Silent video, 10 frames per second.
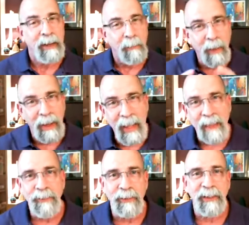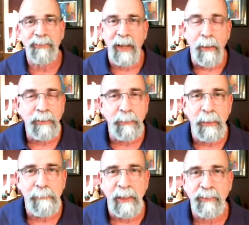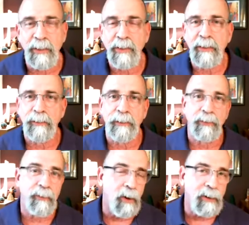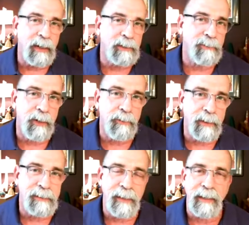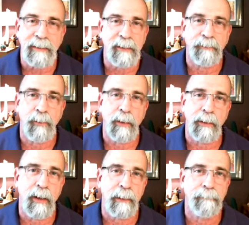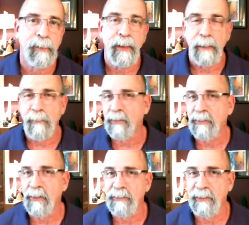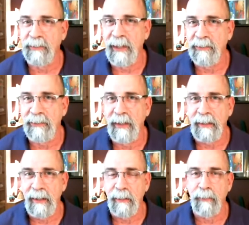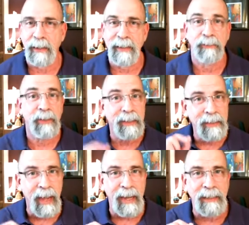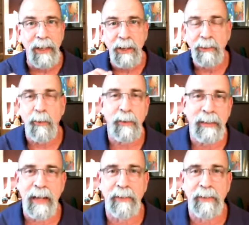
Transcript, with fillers: Now, while I have your attention, I also want to make sure you know that there's all kinds of other exciting stuff going on at marchingartseducation.com right now. Tonight, Courtney